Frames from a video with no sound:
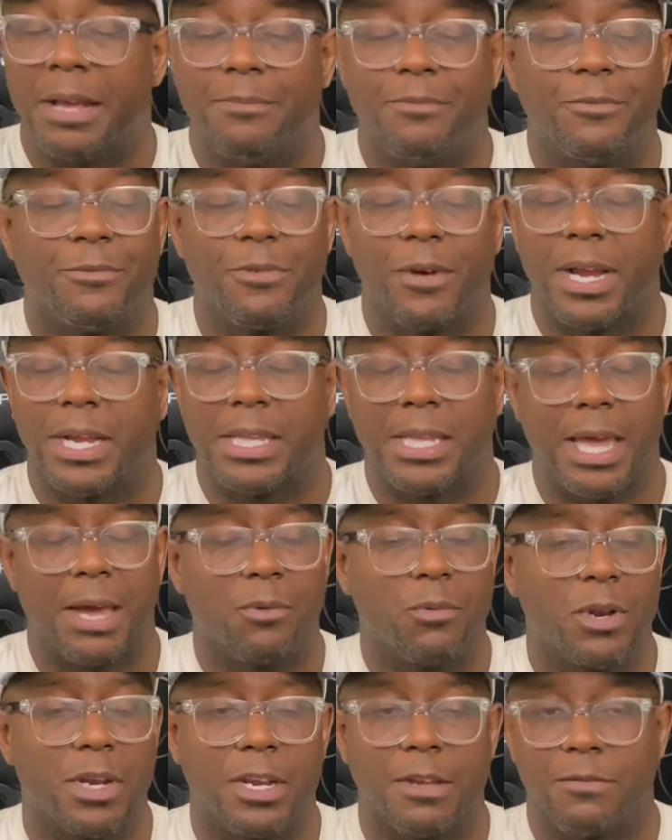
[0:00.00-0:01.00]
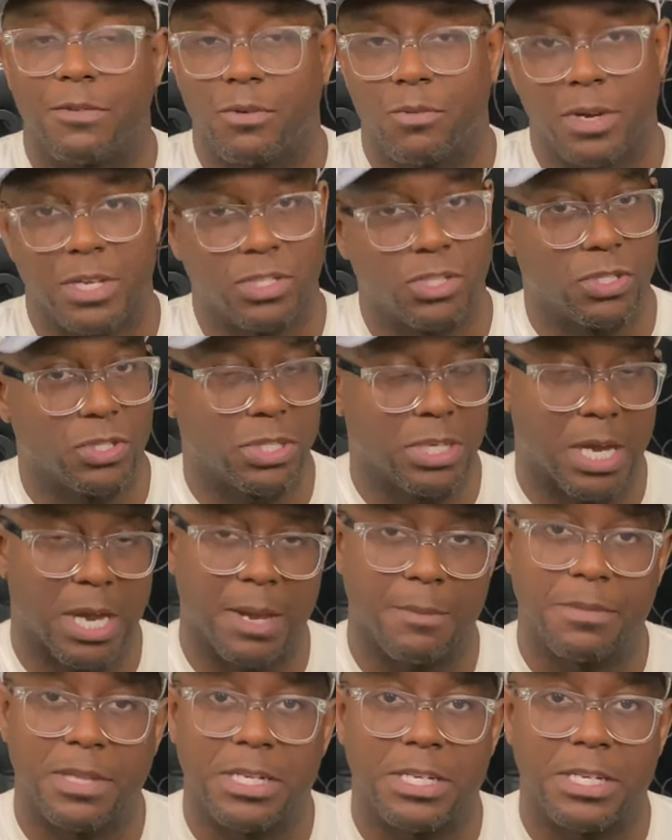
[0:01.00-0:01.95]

Frankly, I wouldn't even waste your time.